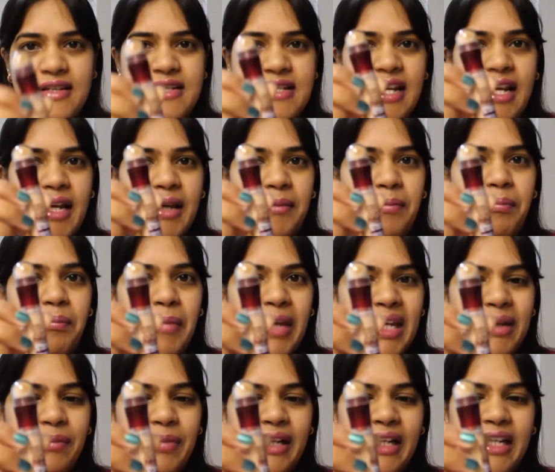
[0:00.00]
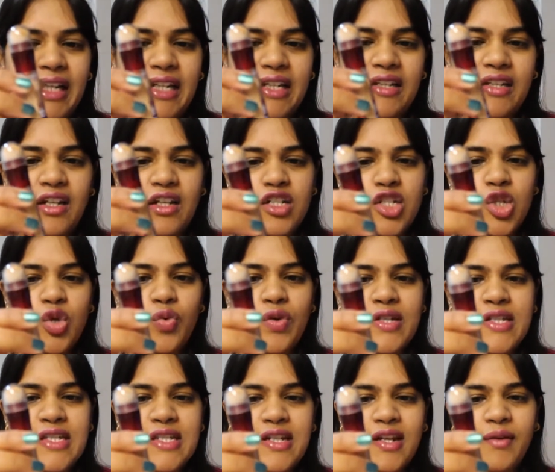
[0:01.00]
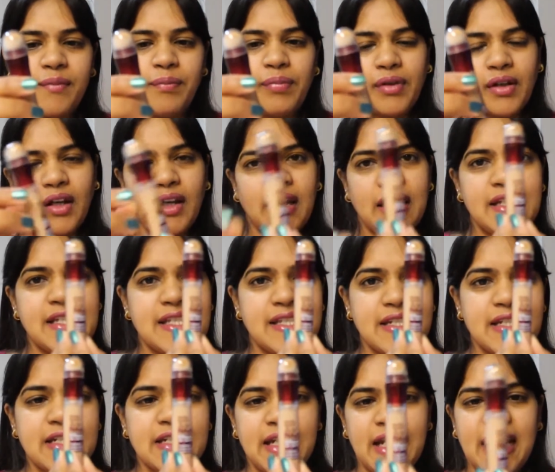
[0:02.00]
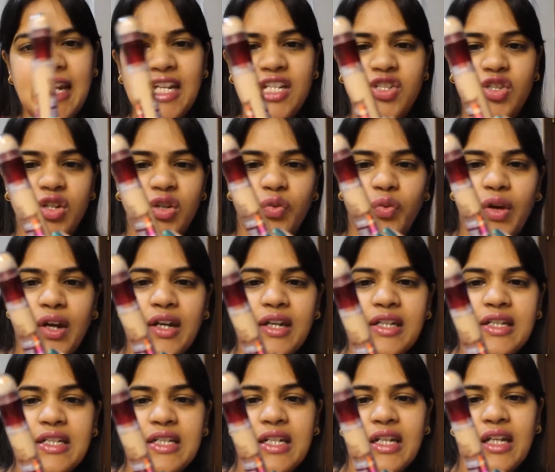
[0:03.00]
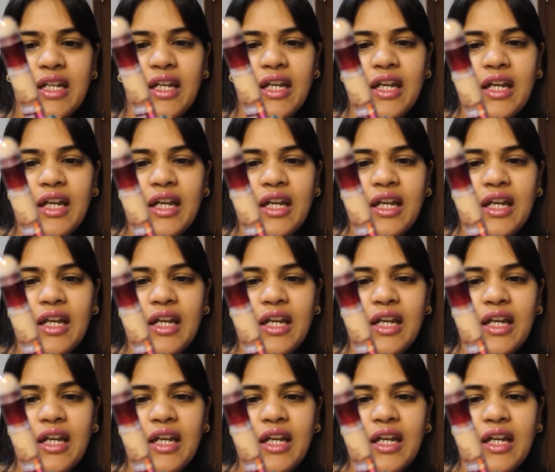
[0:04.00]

this Maybellin Twist Up Instant Age Rewind,